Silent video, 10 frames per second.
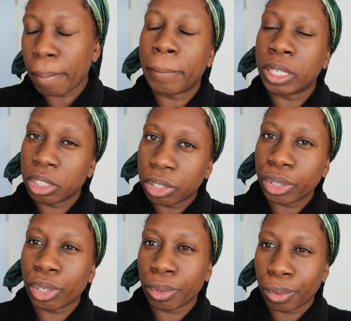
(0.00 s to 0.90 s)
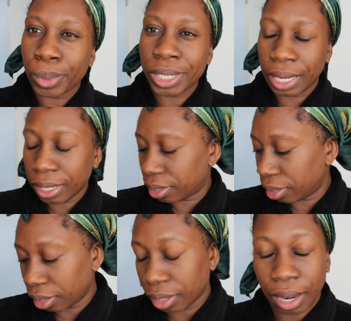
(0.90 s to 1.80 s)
but your girl was lazy.